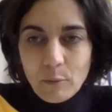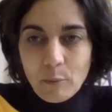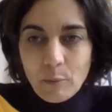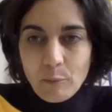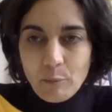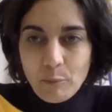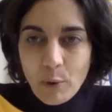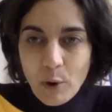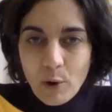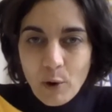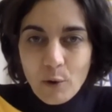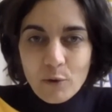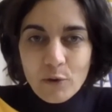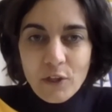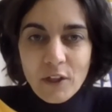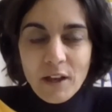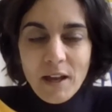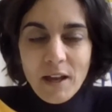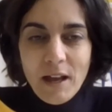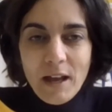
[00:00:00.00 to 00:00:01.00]
both.
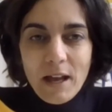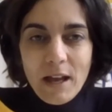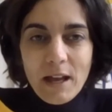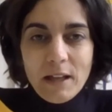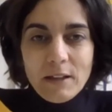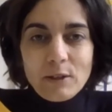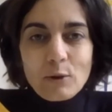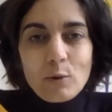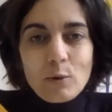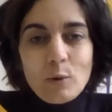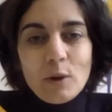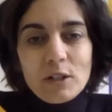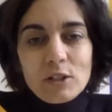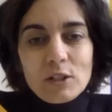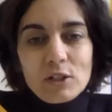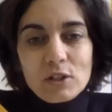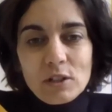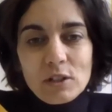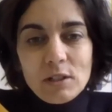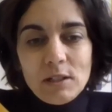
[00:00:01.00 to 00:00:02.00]
And the
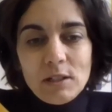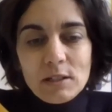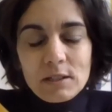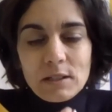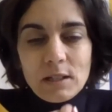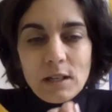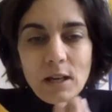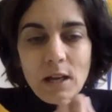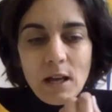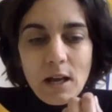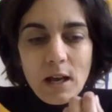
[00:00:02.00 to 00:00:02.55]
question is